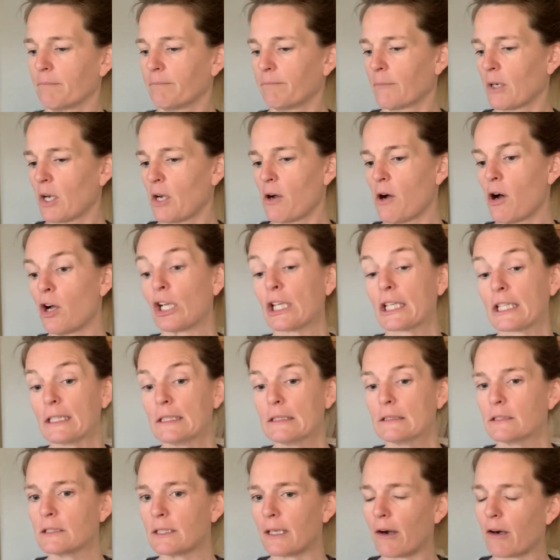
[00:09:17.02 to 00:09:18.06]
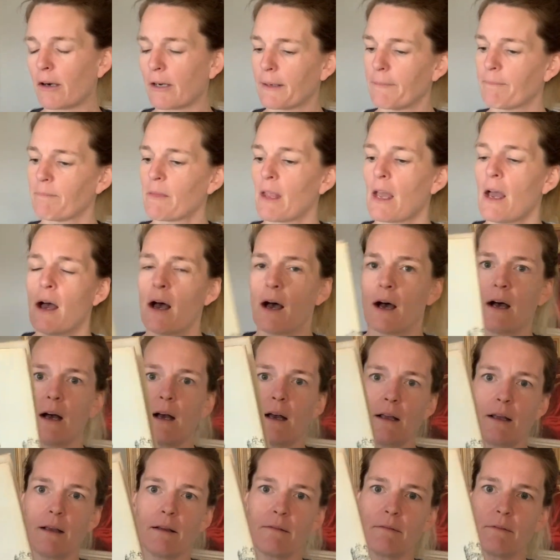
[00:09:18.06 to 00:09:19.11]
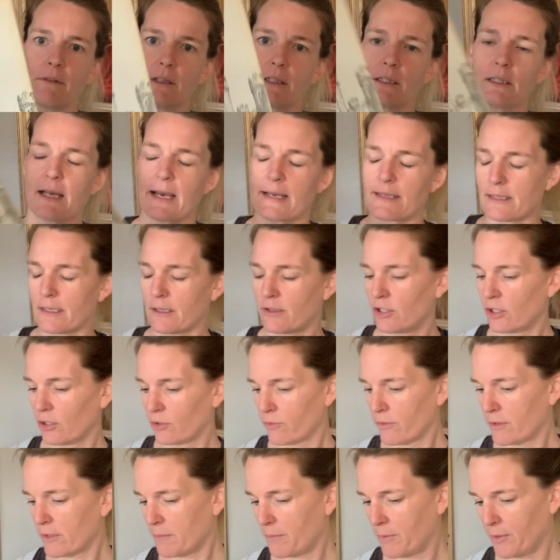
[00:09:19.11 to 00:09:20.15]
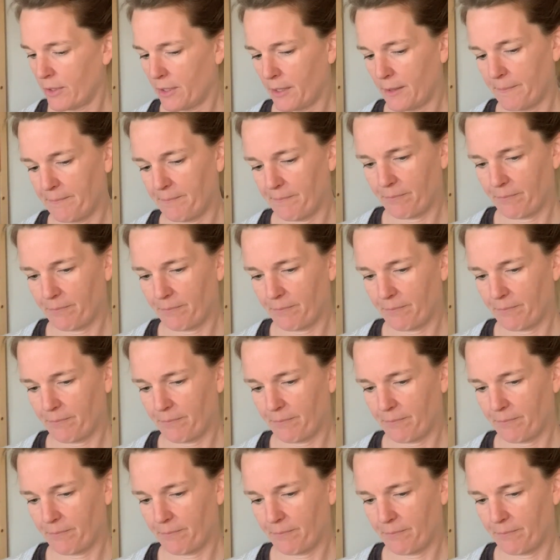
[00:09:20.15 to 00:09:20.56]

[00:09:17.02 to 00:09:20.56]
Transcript: Macaulay, sorry. Classic children's book.